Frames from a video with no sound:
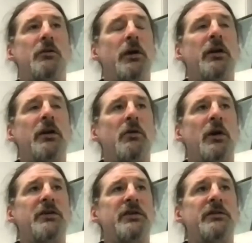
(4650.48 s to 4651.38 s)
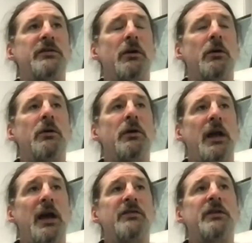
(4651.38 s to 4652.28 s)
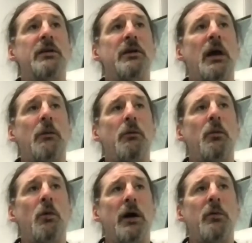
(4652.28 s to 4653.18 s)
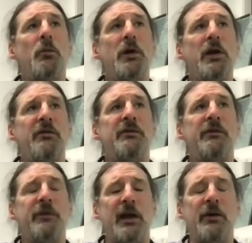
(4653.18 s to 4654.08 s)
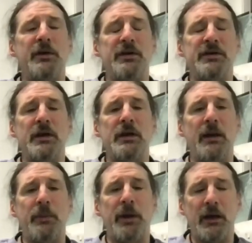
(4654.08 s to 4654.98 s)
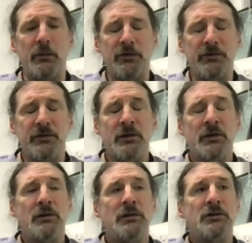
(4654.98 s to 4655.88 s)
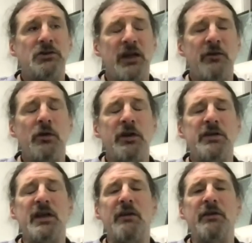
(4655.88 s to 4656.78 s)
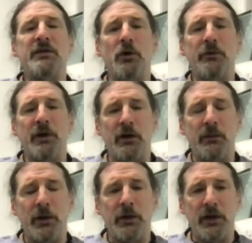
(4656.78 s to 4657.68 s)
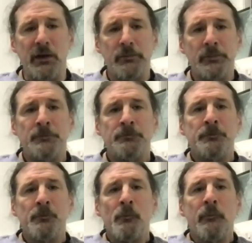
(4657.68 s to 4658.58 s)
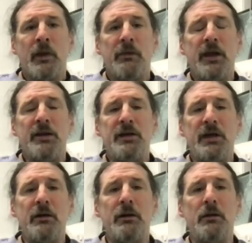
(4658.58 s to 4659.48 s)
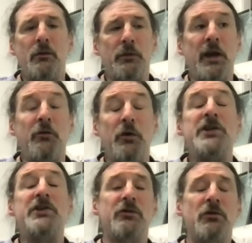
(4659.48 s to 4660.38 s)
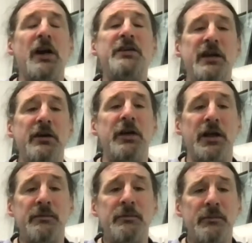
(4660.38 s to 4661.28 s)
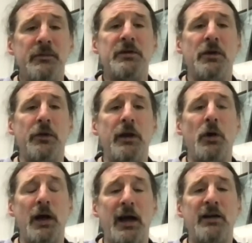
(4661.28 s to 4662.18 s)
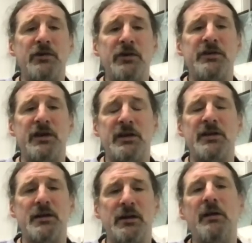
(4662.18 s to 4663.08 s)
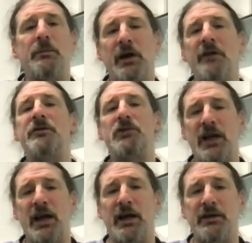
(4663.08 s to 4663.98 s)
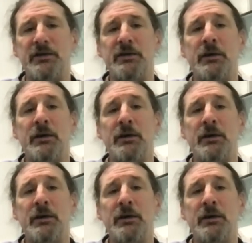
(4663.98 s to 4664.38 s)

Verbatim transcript: really good question. So yes, what we've found in the SYNGAP animals generally is they give us more variability. They did, they reached criterion. So they were actually statistically above chance